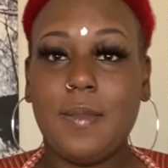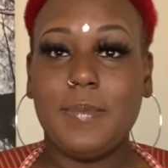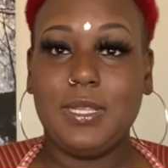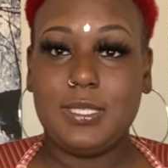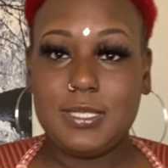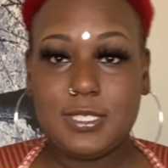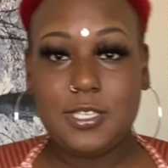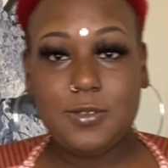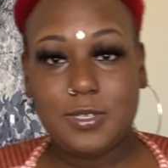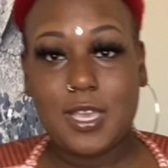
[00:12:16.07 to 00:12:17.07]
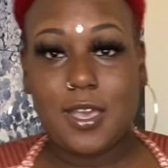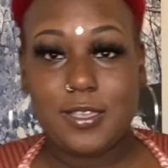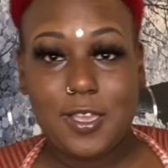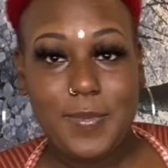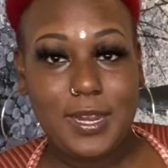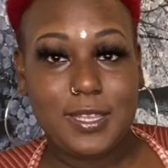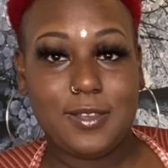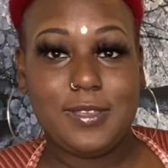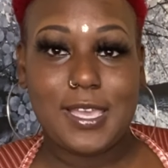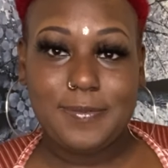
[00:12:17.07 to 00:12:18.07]
But this is cute, y'all. Y'all better go
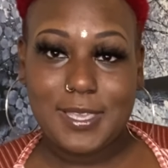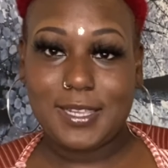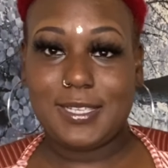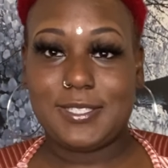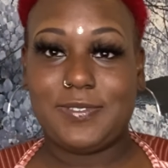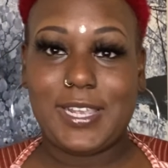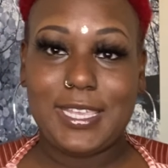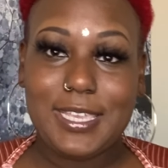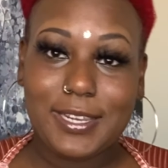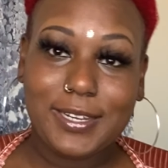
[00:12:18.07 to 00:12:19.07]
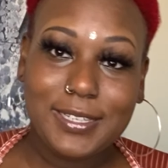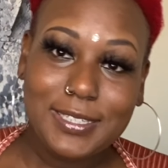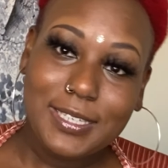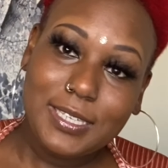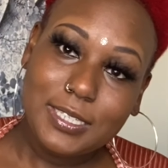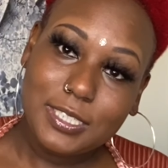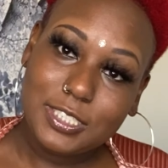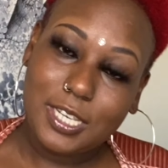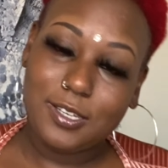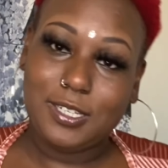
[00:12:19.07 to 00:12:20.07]
cop y'all this right here. Because
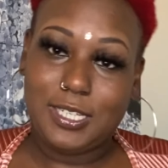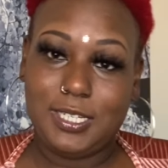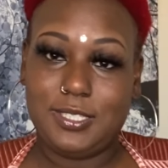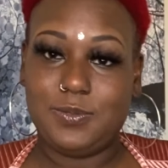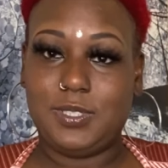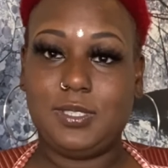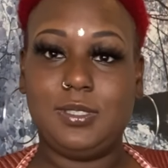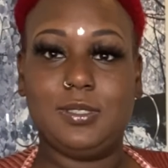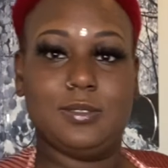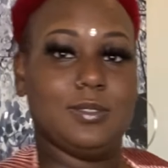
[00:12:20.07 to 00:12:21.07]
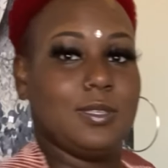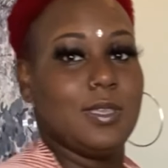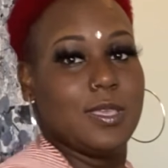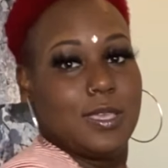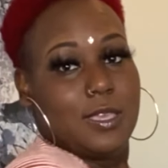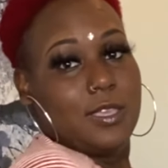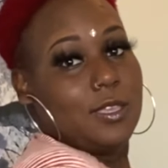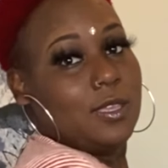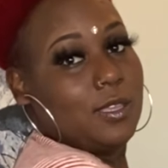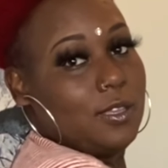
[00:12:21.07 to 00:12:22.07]
y'all gonna love this one.
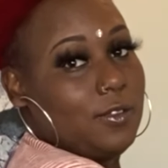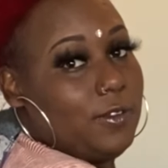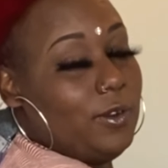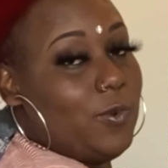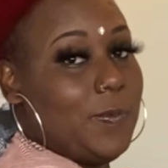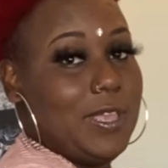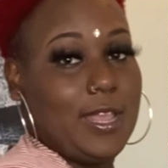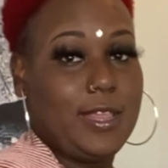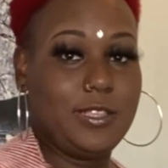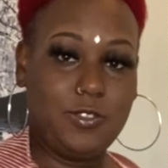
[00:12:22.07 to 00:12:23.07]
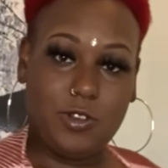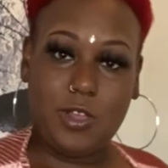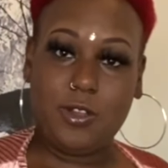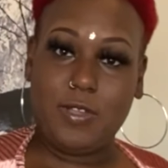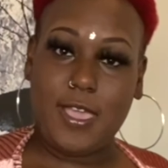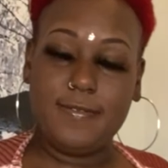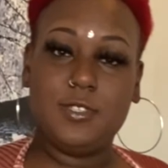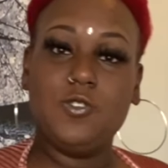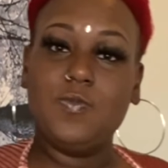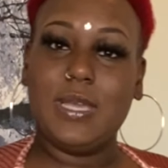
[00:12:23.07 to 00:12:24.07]
For the women that, you know, don't have
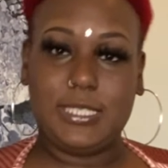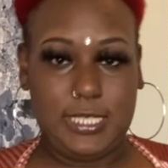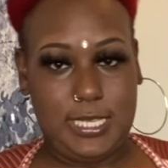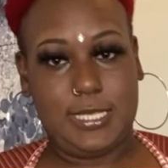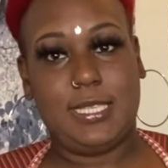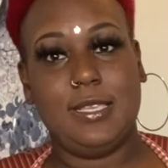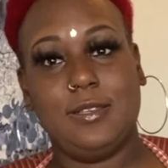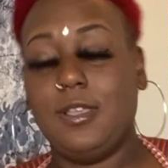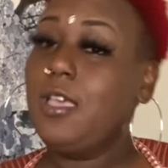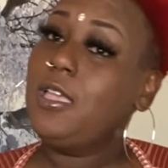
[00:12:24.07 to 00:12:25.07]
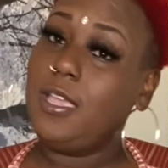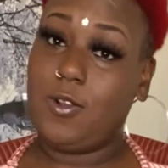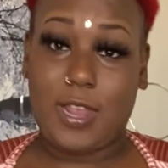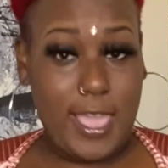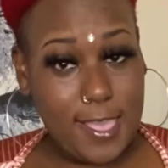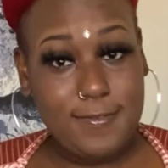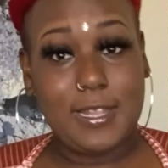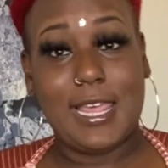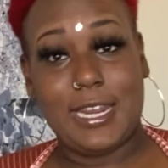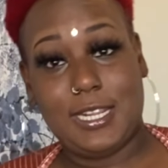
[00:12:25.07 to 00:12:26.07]
too much of this or have a
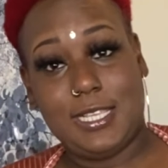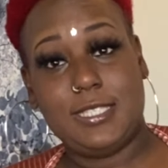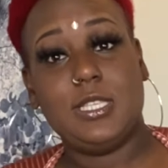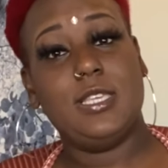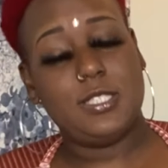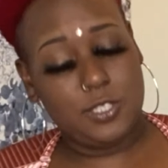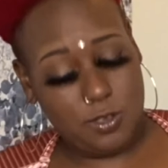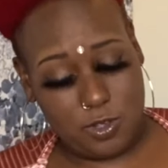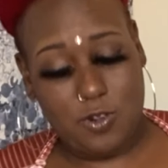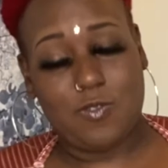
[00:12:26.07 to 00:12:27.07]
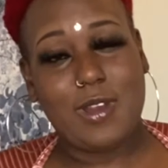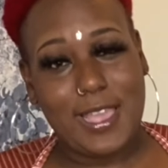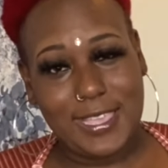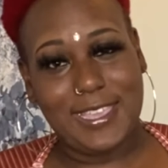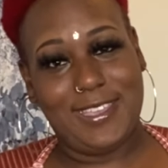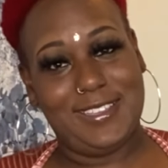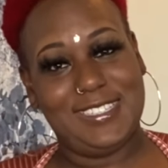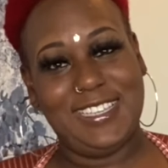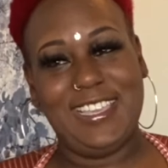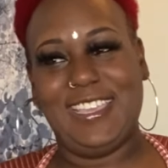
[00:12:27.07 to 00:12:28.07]
lot of this, it's still gonna rock it.
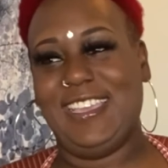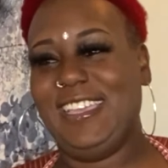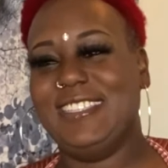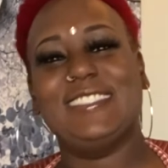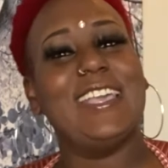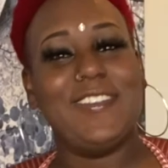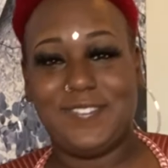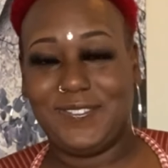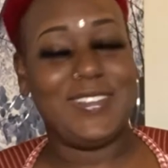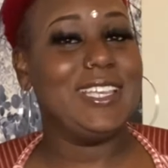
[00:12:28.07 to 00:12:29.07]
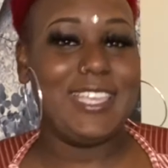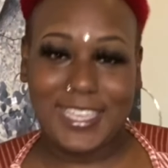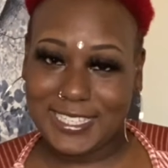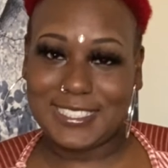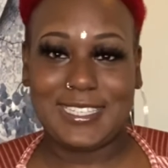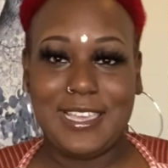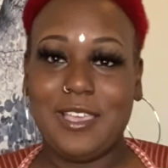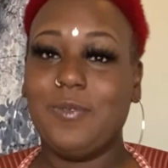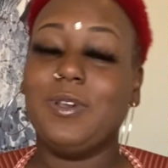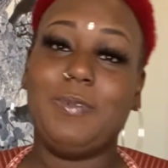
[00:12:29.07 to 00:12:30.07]
and say, forget
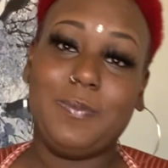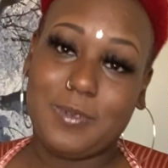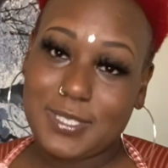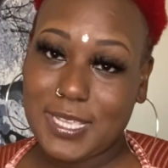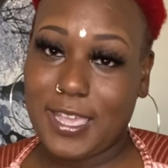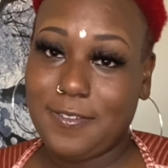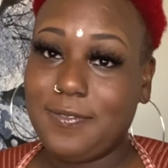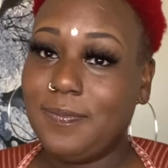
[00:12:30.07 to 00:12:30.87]
what people say.